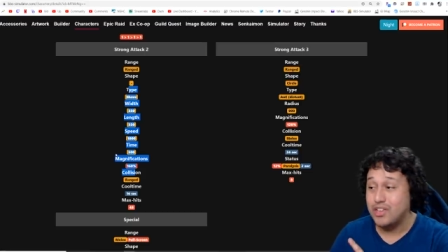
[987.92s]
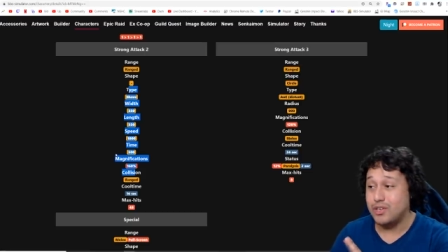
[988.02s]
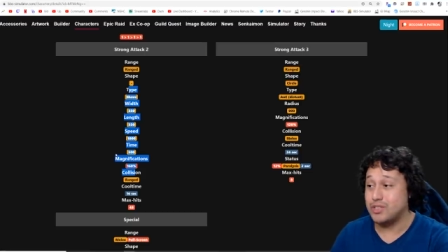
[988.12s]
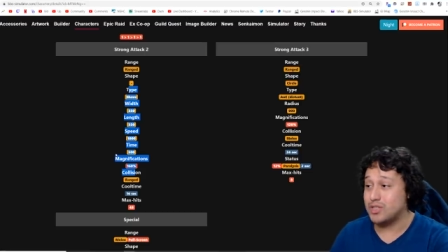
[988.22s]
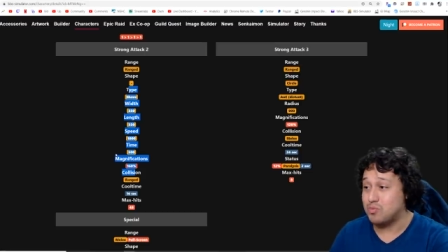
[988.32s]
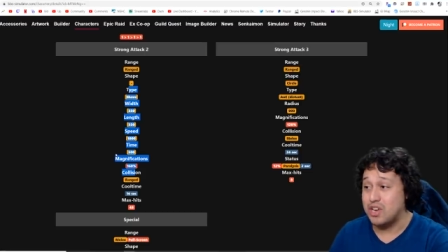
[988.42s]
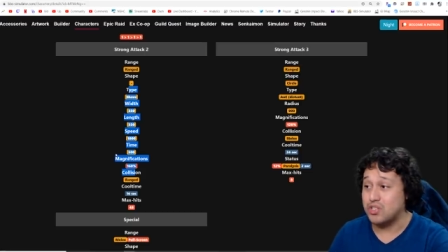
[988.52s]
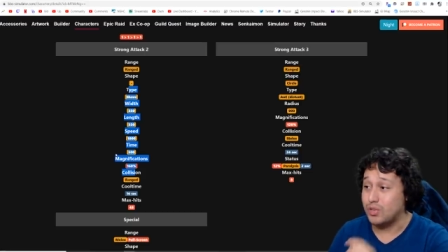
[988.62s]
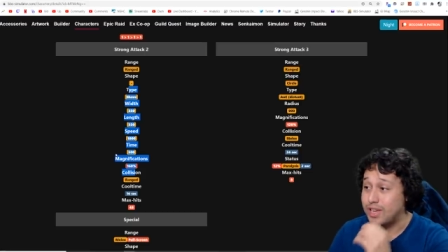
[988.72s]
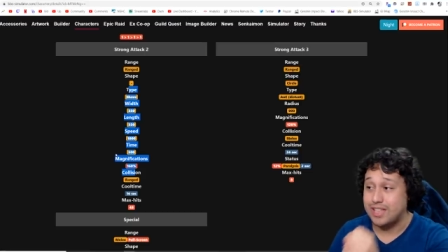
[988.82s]
use your
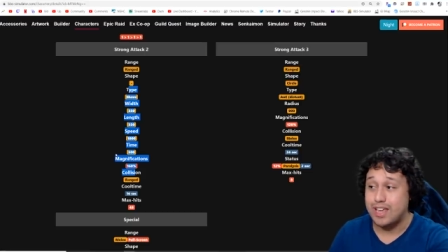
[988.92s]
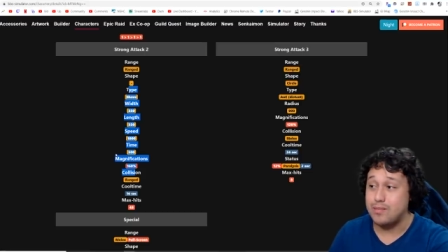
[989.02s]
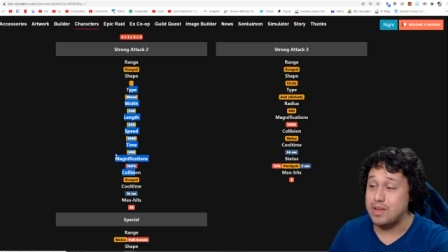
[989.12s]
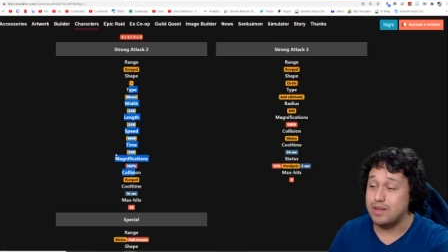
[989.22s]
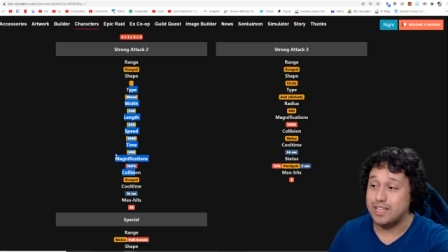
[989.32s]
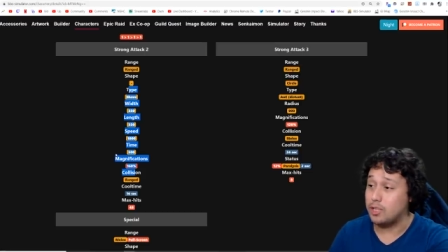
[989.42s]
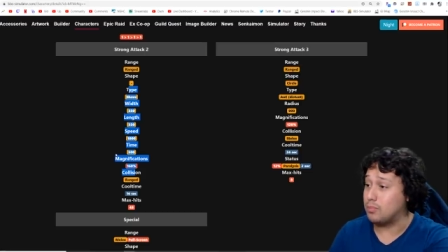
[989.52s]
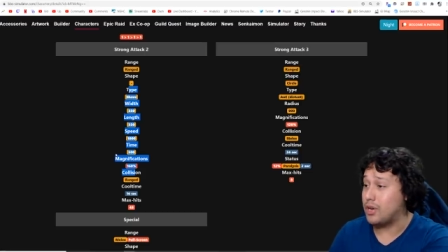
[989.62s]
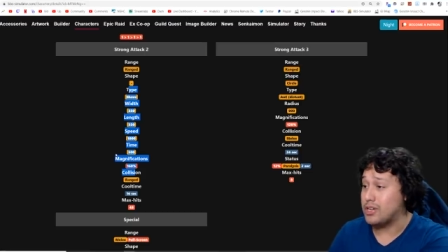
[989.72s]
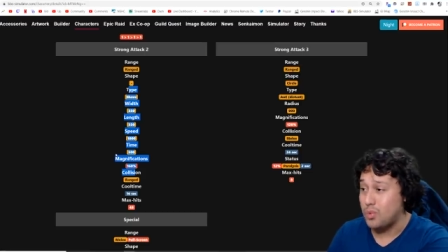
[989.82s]
special, get the enemy, get the
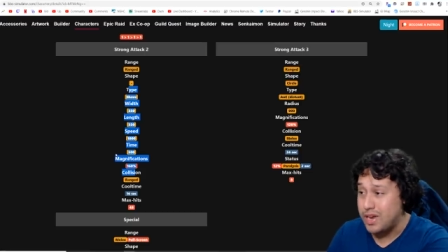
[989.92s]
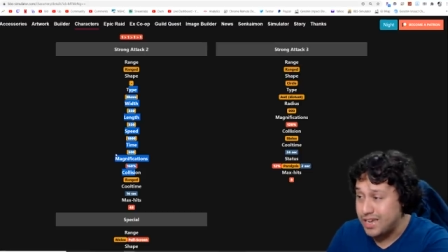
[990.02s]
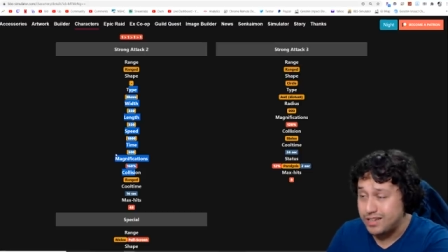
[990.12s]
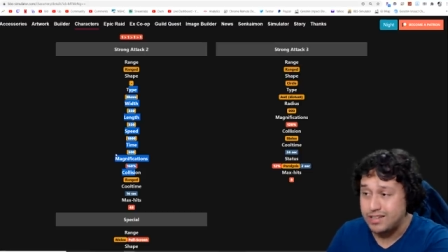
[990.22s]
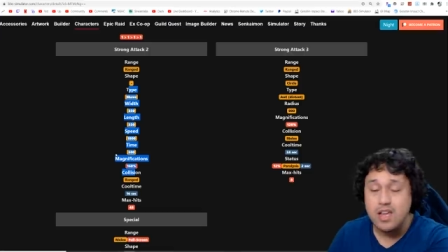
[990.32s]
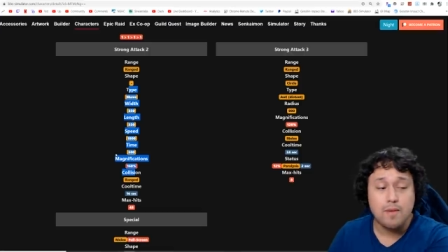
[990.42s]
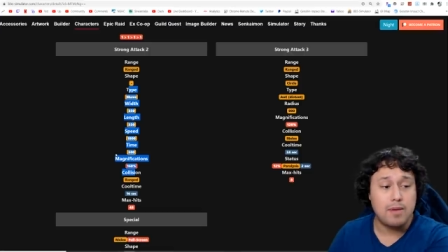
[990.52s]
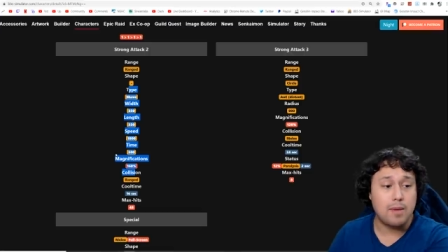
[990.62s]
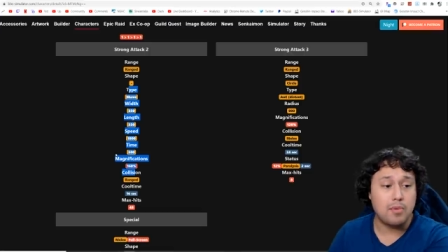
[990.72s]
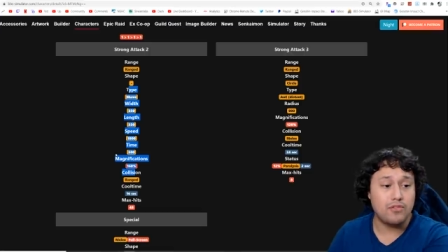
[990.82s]
boss weakened,
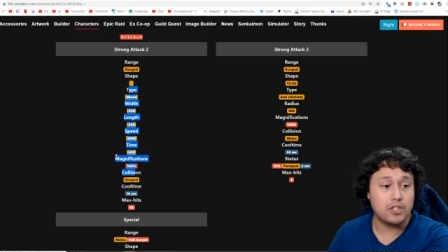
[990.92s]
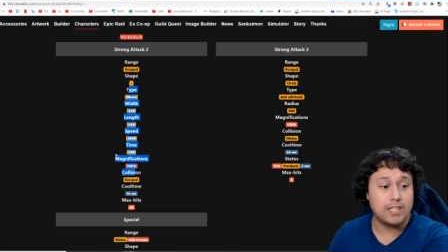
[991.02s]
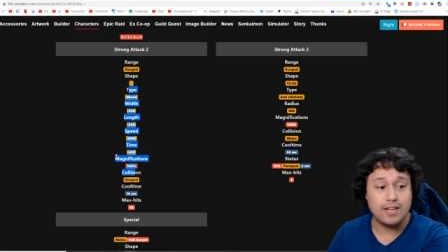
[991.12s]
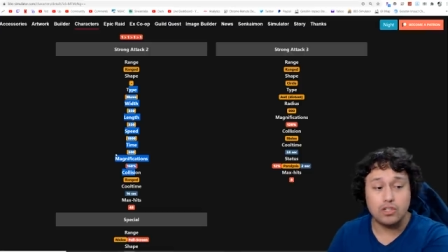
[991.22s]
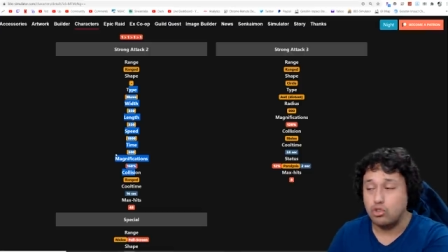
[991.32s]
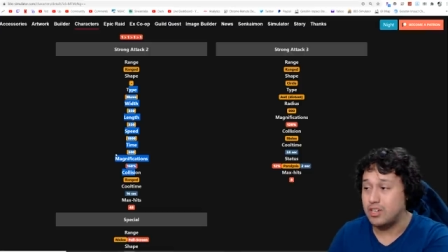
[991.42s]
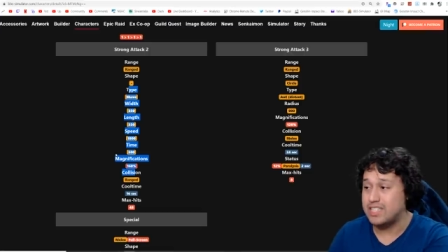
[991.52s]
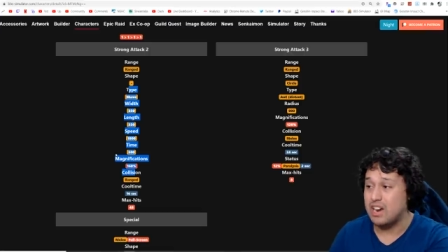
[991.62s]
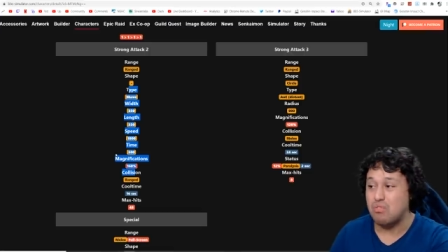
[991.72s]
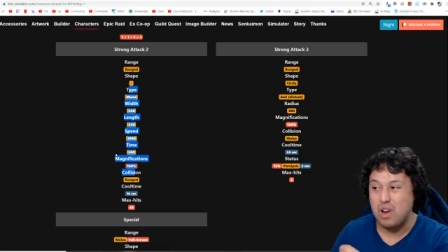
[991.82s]
pop off your second strong
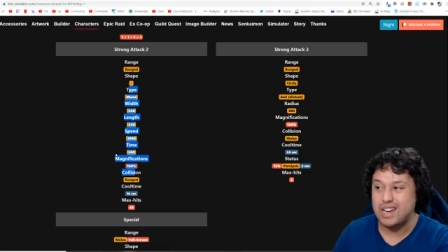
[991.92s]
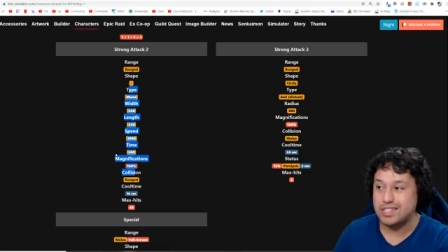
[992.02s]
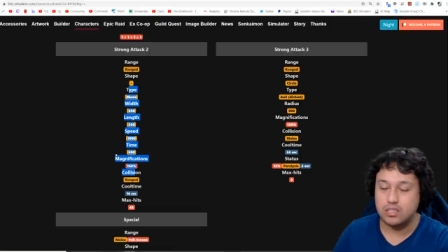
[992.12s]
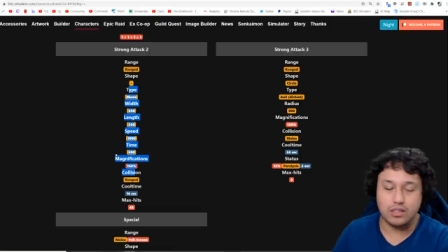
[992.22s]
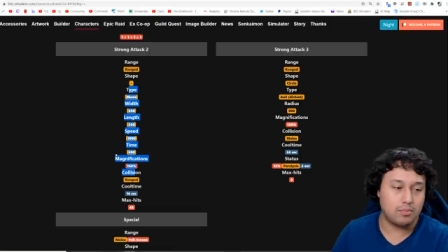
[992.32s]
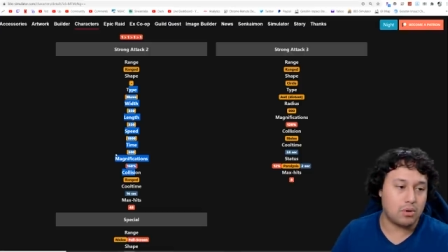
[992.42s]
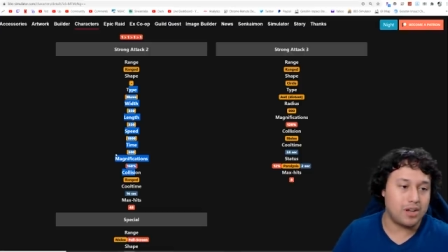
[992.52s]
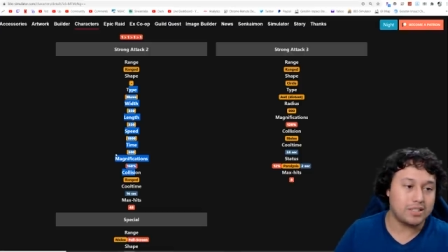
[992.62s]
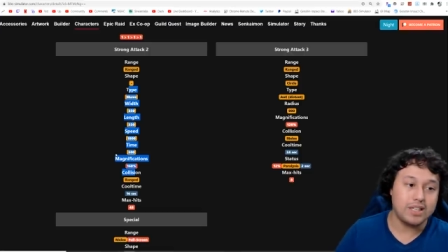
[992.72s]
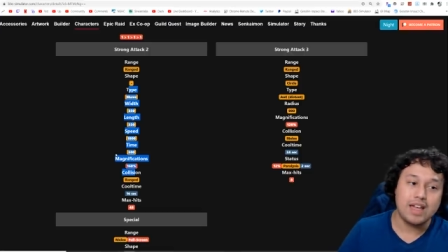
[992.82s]
attack right next to the
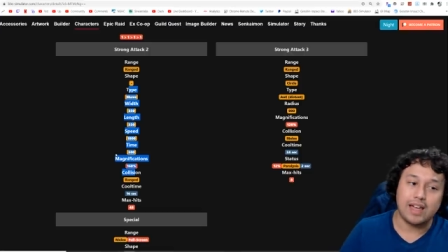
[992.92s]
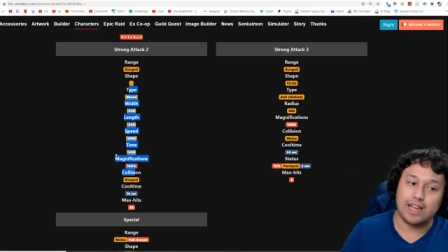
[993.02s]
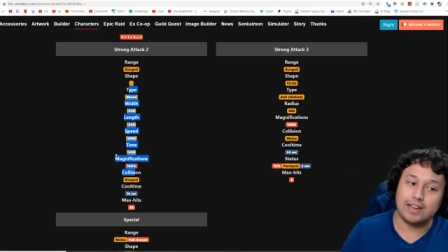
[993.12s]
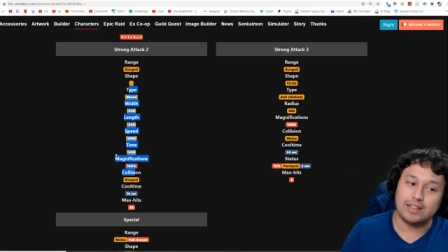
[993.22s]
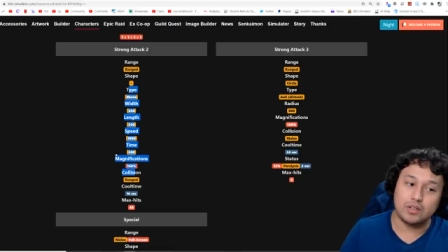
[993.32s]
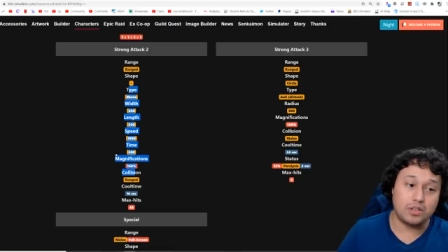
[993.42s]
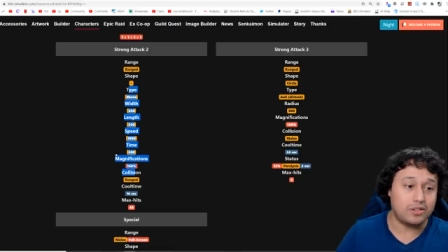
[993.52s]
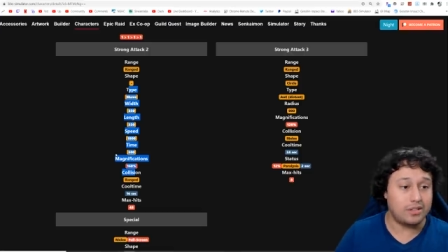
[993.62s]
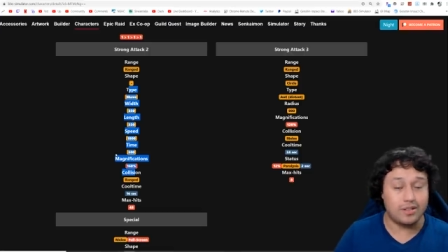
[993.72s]
boss, and dude,